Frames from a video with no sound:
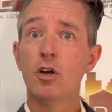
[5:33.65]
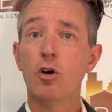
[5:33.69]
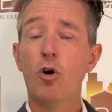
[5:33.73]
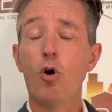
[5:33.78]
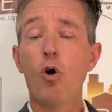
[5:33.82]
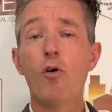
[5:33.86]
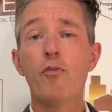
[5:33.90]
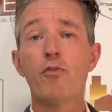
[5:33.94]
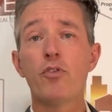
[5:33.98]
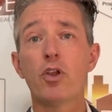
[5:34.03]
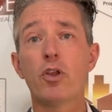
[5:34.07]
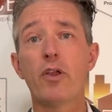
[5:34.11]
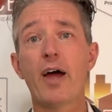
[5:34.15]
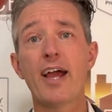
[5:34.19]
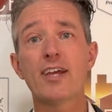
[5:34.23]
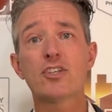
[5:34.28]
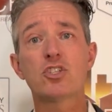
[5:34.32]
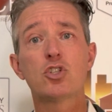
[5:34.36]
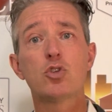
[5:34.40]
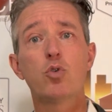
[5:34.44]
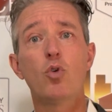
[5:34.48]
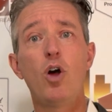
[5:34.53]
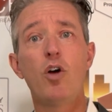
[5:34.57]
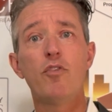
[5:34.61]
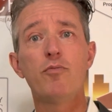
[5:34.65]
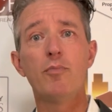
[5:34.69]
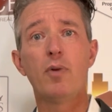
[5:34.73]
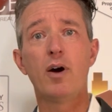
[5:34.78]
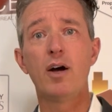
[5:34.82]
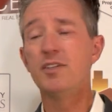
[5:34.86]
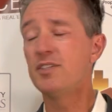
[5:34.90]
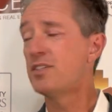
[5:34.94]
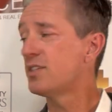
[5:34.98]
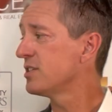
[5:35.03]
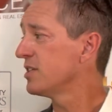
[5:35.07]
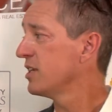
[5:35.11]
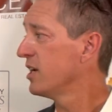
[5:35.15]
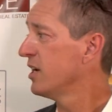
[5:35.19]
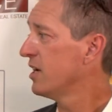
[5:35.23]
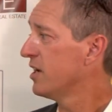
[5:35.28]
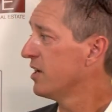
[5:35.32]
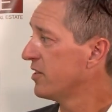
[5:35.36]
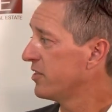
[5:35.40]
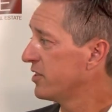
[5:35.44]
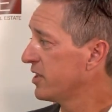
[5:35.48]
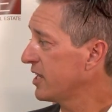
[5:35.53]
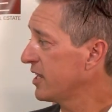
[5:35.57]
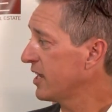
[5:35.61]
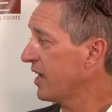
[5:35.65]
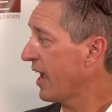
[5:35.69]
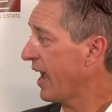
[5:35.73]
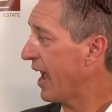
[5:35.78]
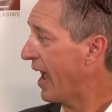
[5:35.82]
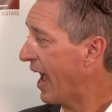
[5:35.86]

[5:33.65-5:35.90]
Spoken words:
over the last 12 months, the